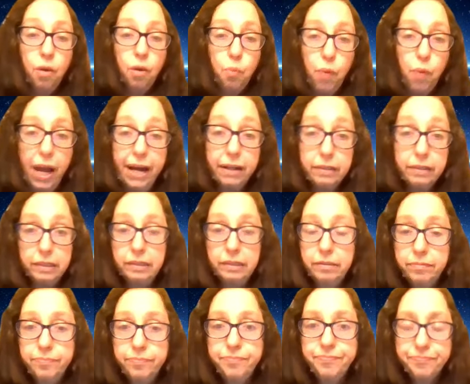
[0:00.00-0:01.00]
Well,
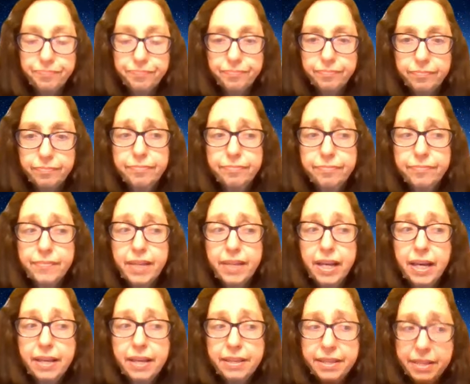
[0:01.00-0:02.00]

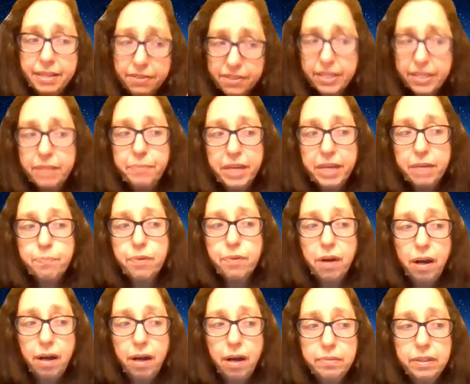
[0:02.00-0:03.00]
this can be a
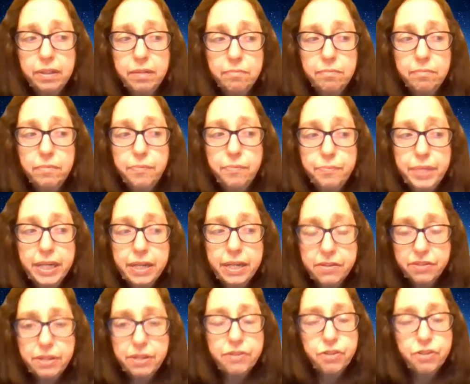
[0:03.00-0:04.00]
problem
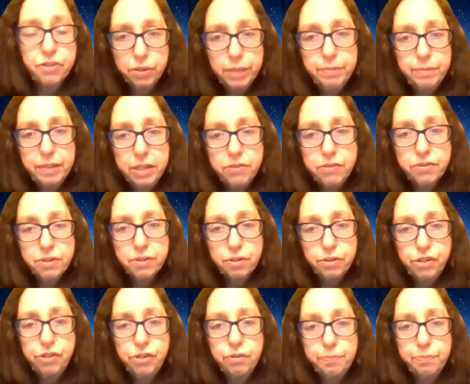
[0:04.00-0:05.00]
because extremely
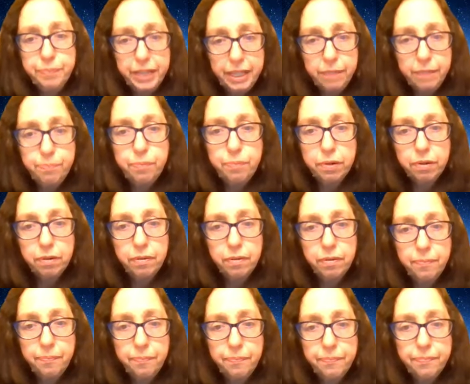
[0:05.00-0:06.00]
social people
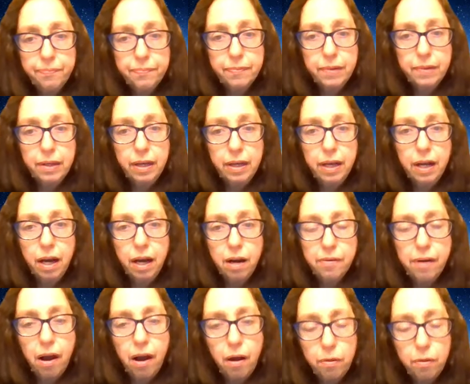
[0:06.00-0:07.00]

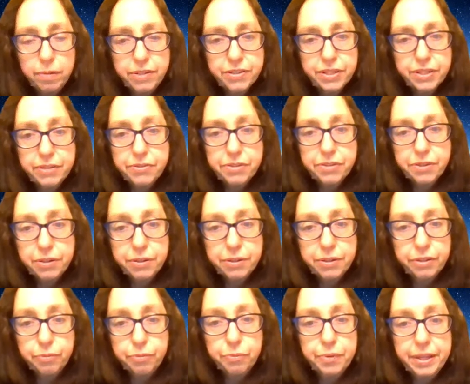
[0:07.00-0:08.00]
are always
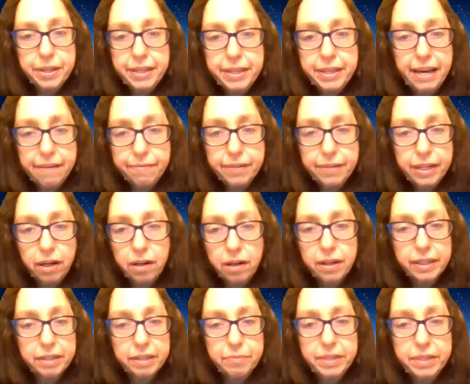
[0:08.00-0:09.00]
concerned with every
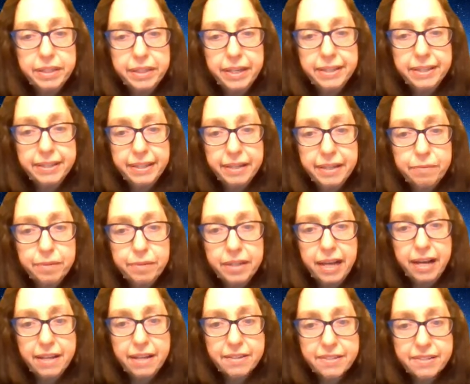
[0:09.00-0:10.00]
argument. They will
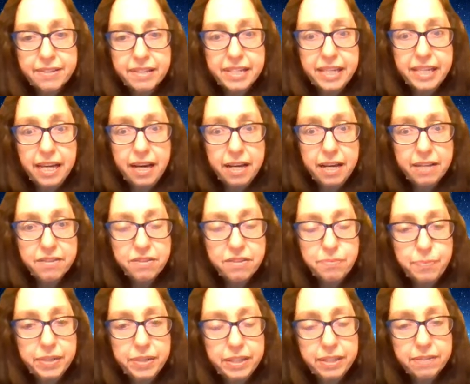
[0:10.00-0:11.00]
ask, yes,
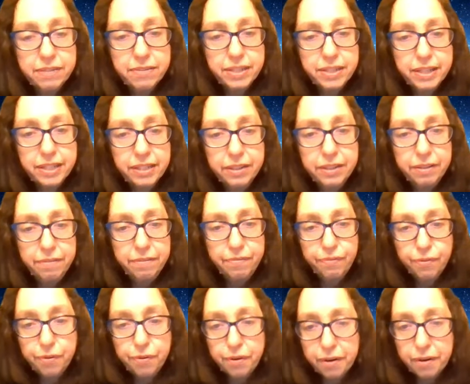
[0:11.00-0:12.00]
but is it good
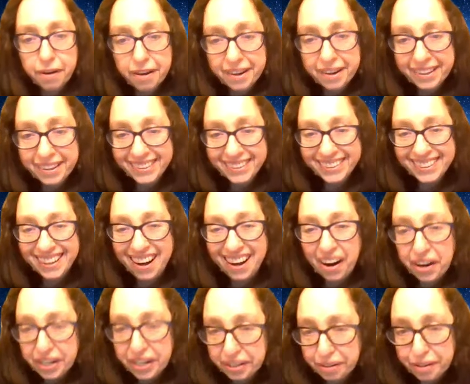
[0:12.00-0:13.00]
for
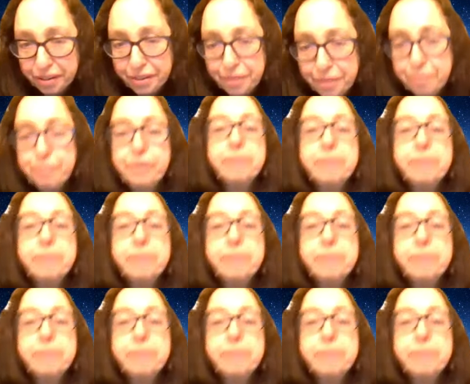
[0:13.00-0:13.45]
our group?